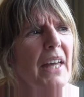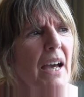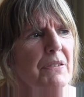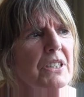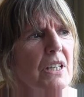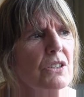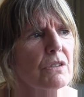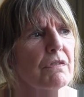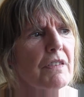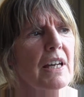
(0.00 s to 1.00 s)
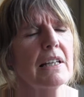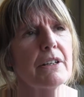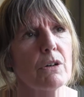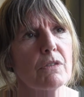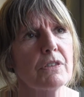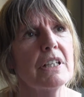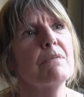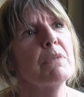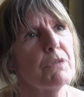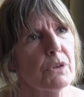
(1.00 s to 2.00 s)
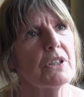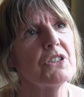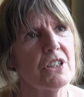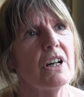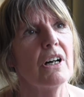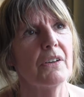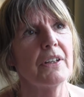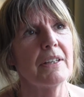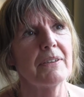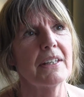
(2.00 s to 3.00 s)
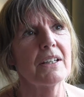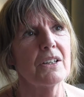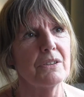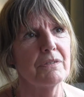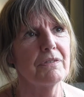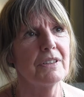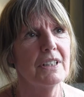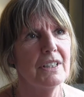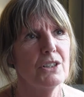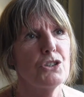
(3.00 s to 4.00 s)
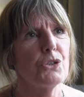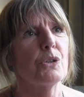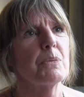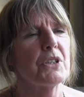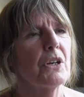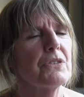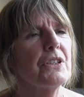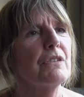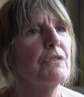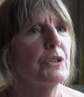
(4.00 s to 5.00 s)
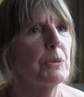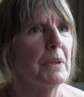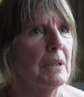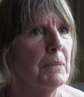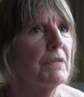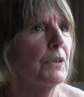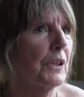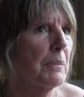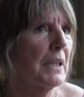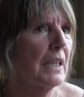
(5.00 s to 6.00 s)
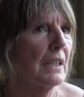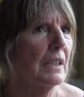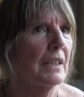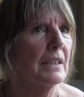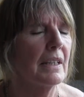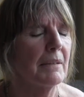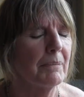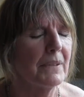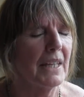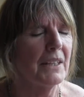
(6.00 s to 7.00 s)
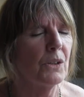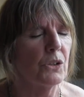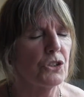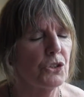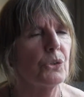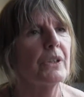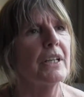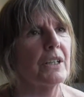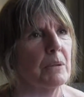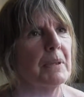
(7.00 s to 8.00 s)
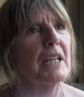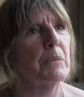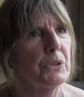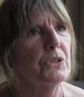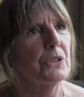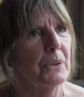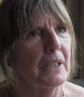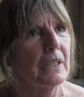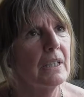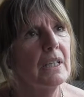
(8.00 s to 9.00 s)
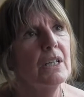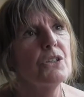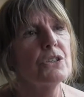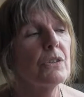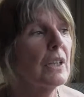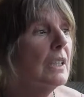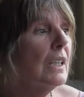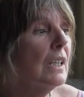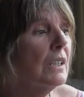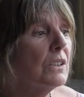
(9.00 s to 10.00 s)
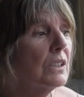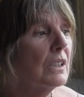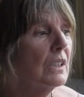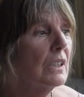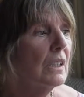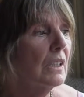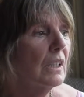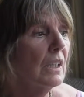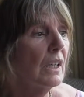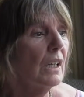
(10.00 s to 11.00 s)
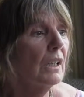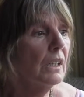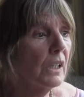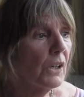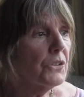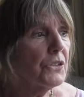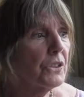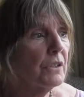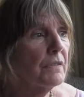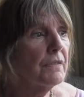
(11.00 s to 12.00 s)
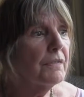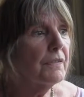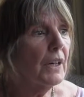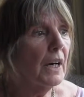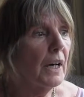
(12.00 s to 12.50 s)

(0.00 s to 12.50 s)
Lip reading: have a sense of failure often, even before they start. They kind of shoot themselves in the foot a bit before they begin. They're not sure they're going to be able to do it. So they need lots of